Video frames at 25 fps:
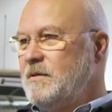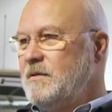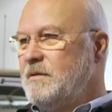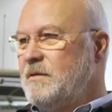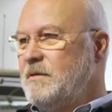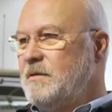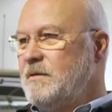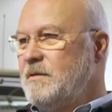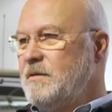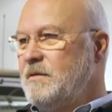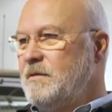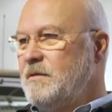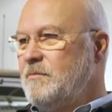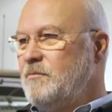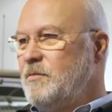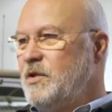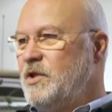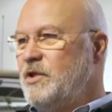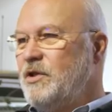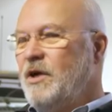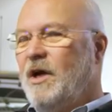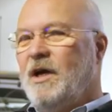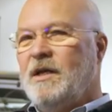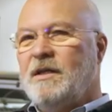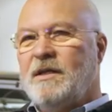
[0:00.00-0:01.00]
one of our
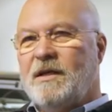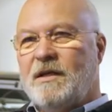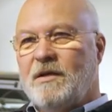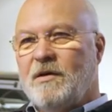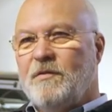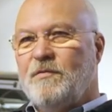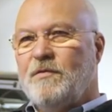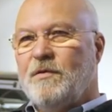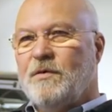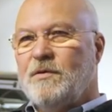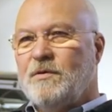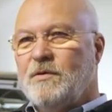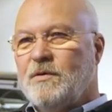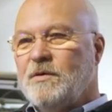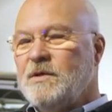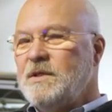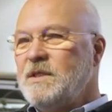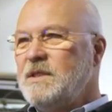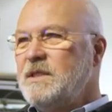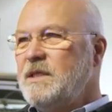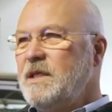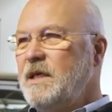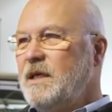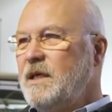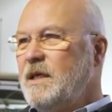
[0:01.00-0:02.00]
mechanics,
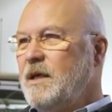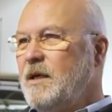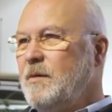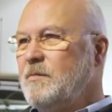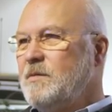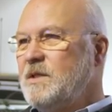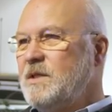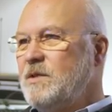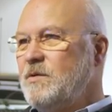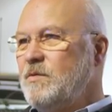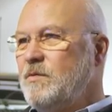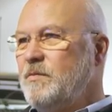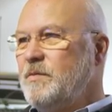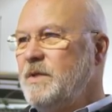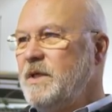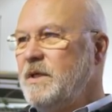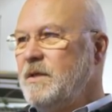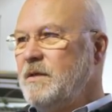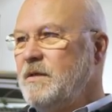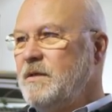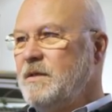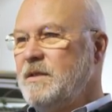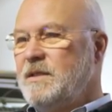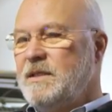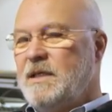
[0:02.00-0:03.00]
approached me
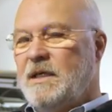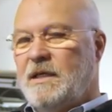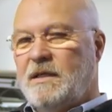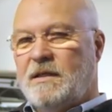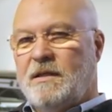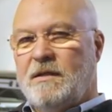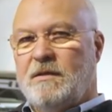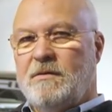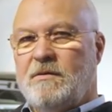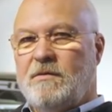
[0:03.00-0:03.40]
and said,